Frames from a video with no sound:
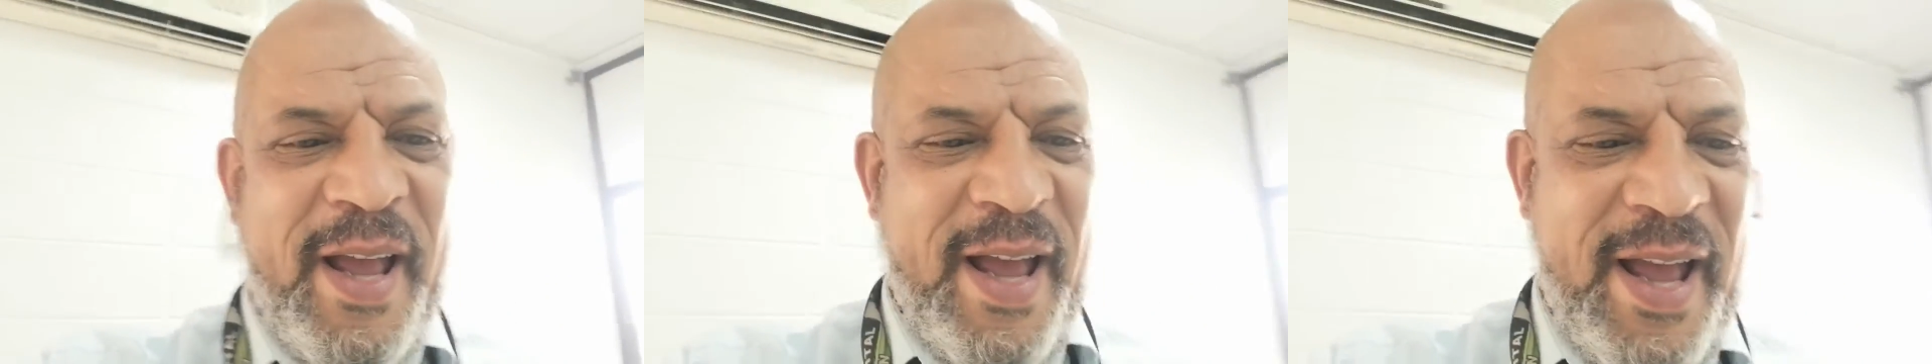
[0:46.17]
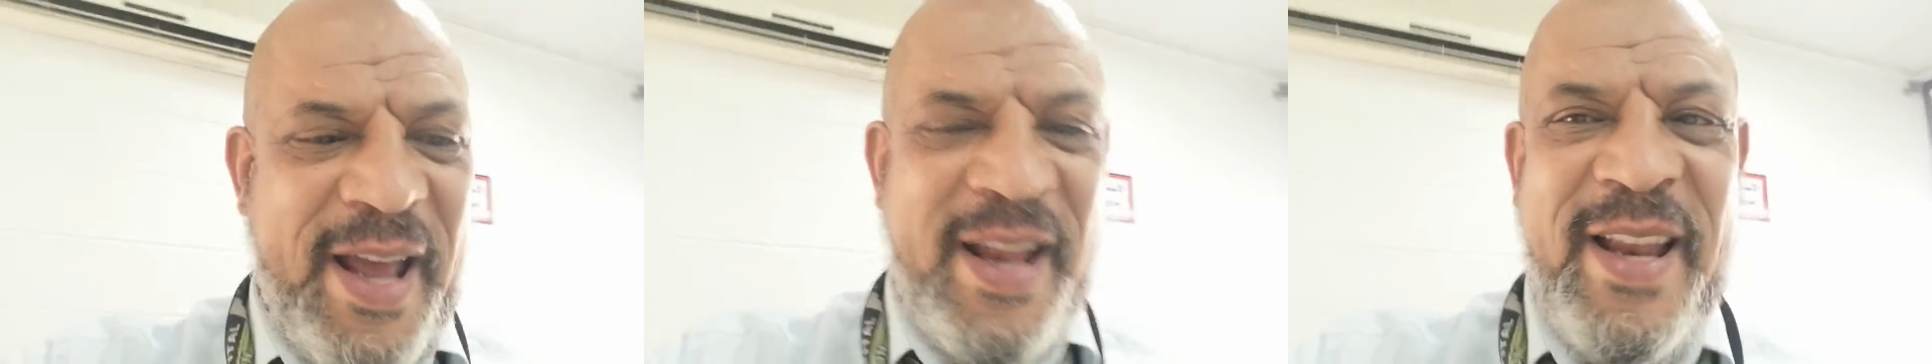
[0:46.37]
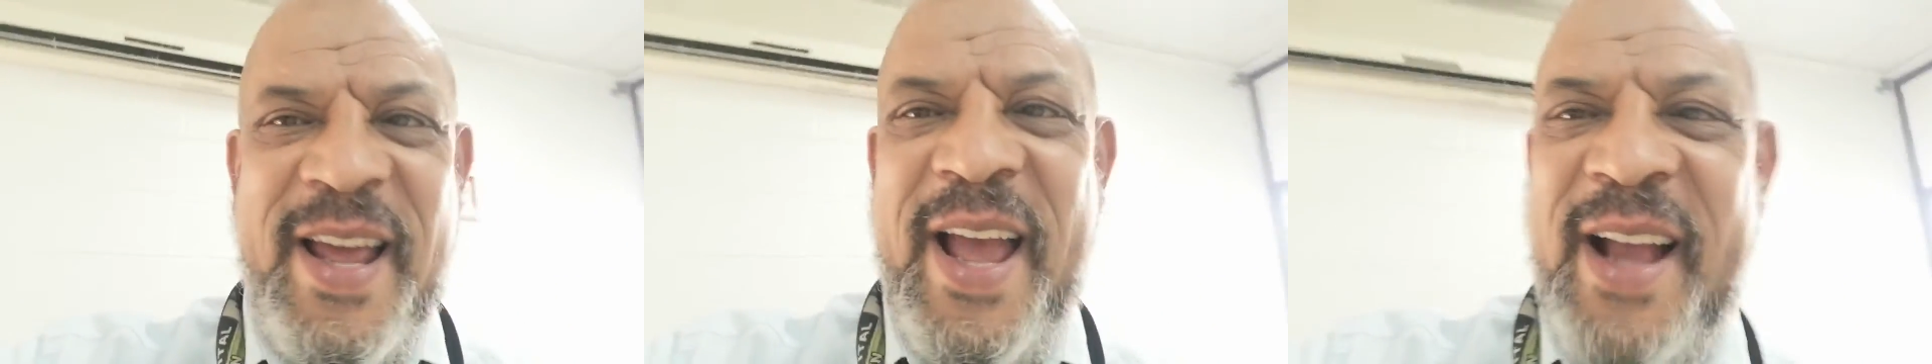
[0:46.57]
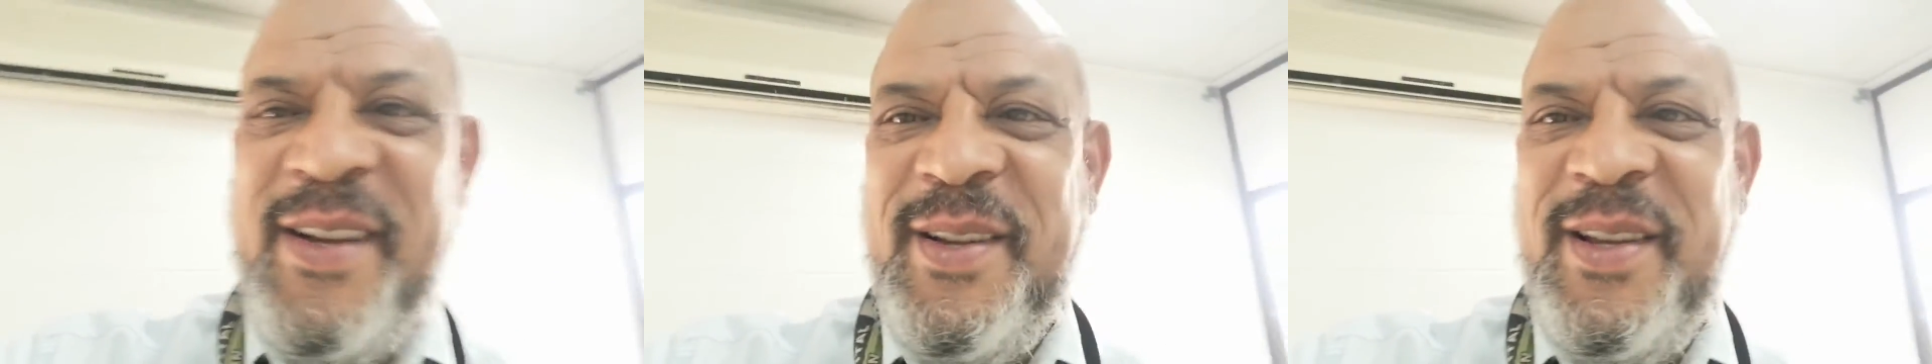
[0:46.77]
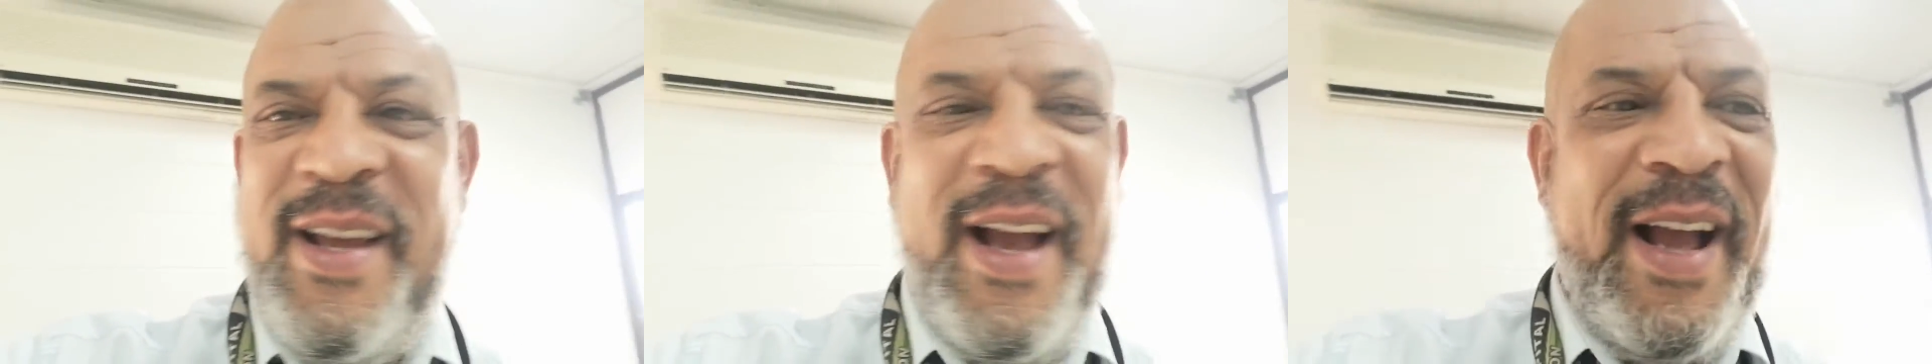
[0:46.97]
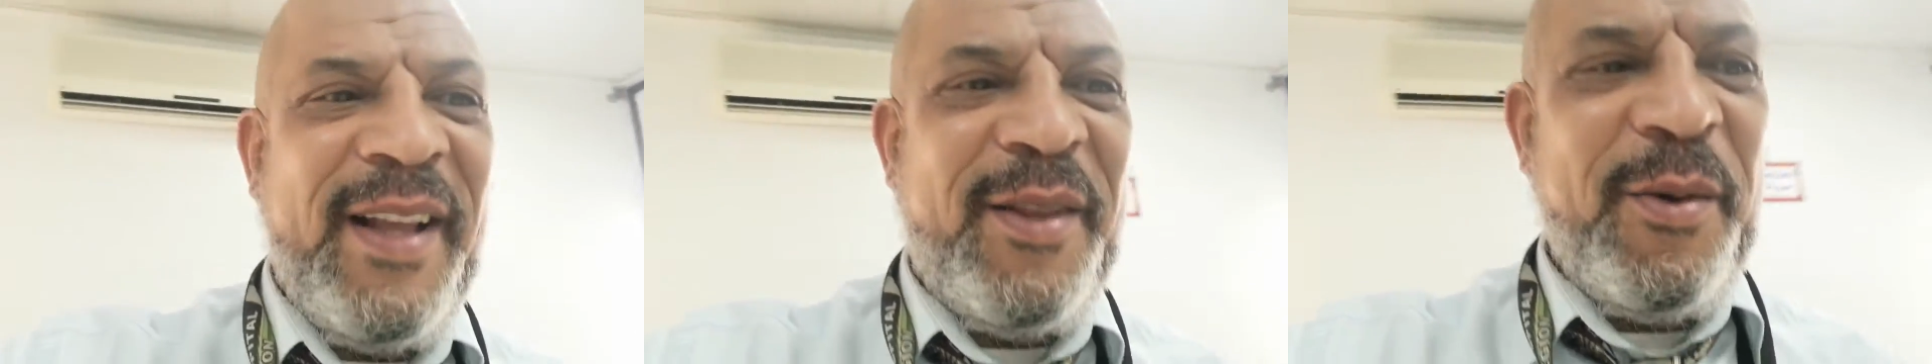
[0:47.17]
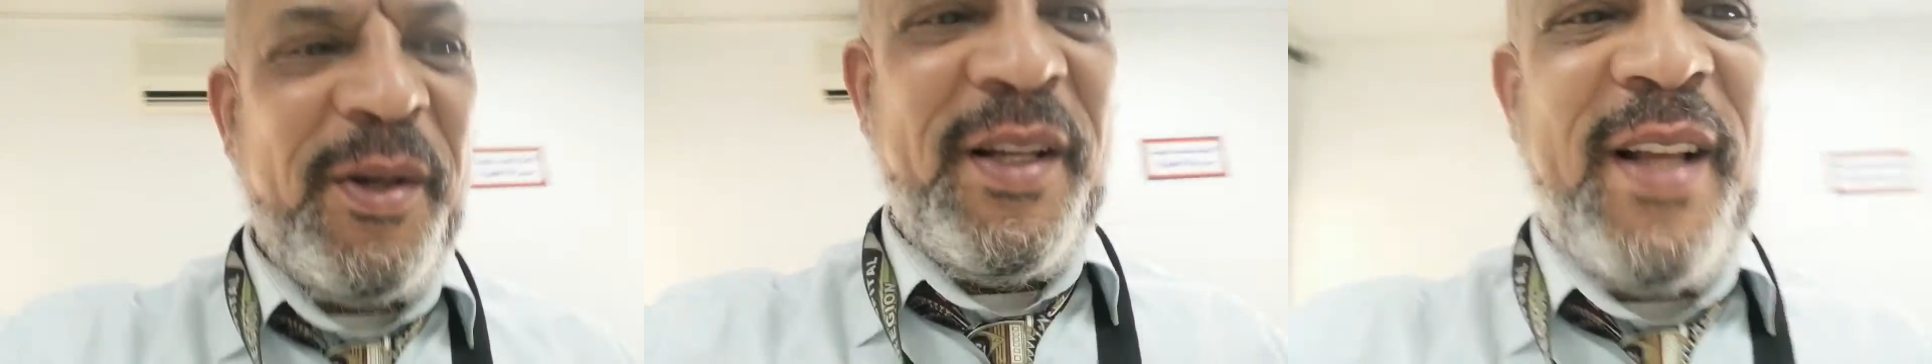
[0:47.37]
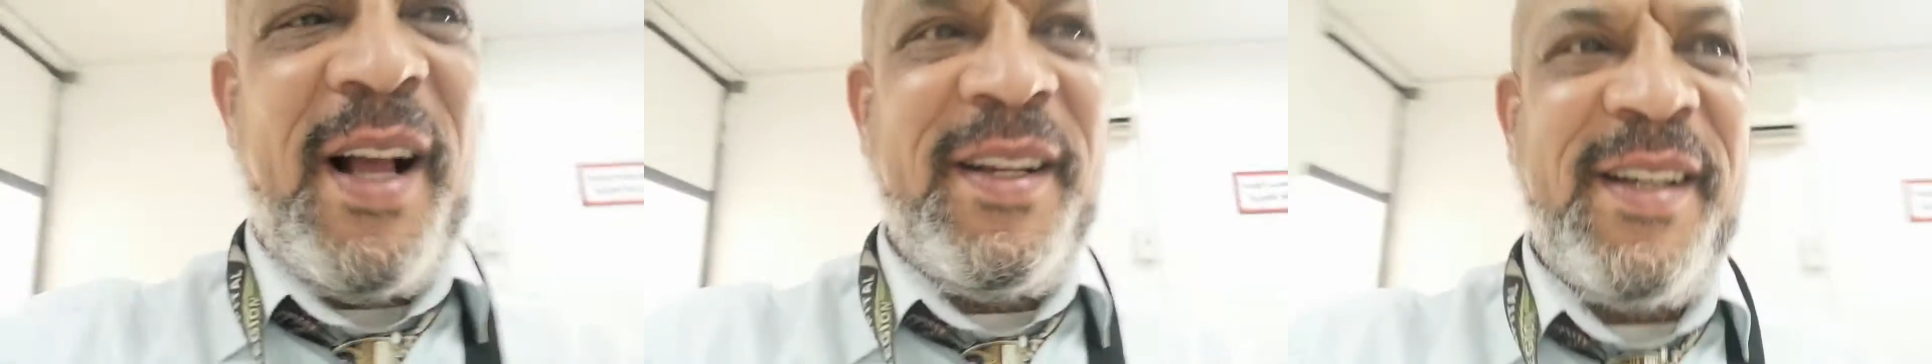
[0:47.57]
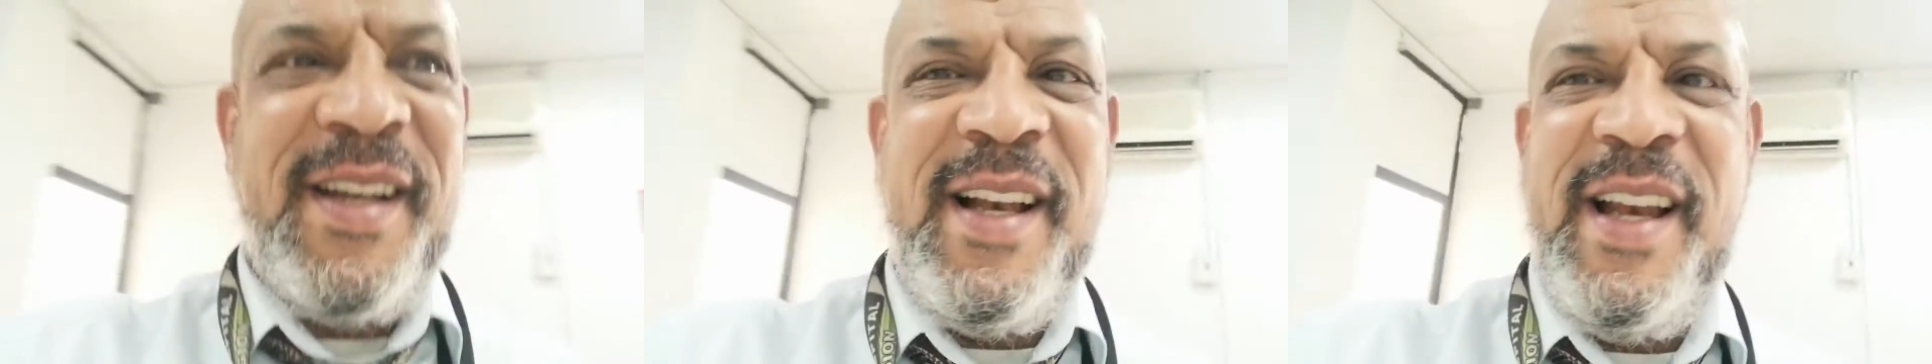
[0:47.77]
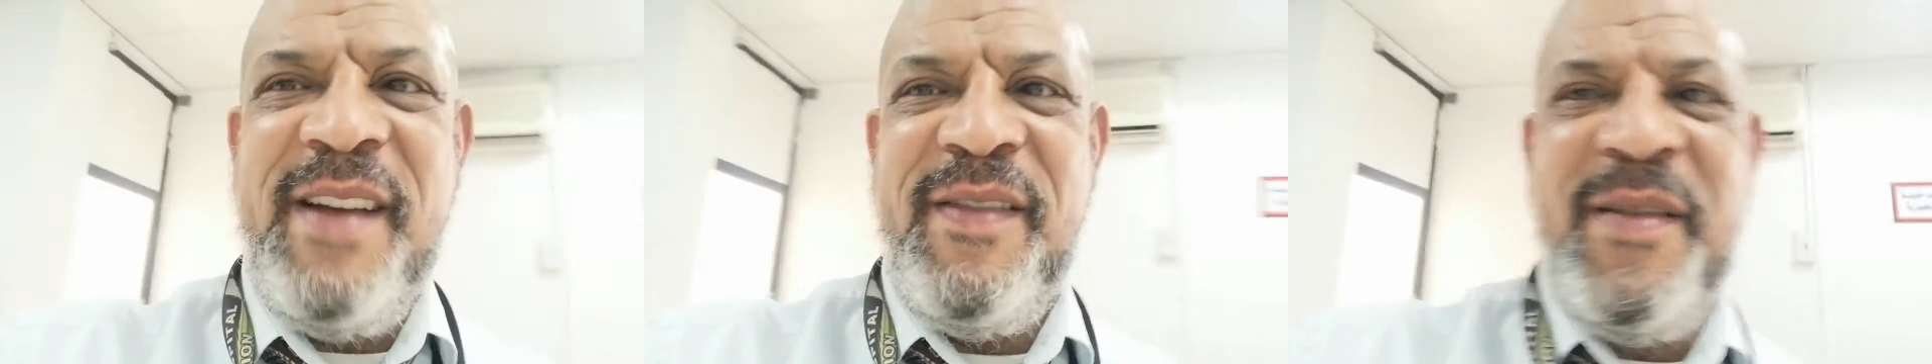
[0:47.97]
and actually I thought it was
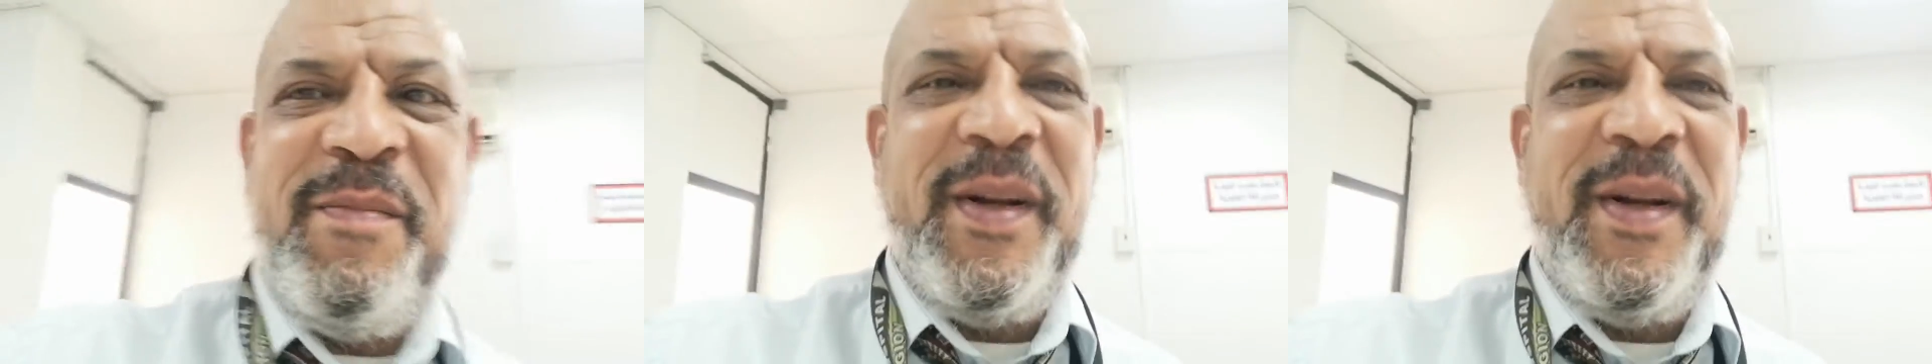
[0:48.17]
111,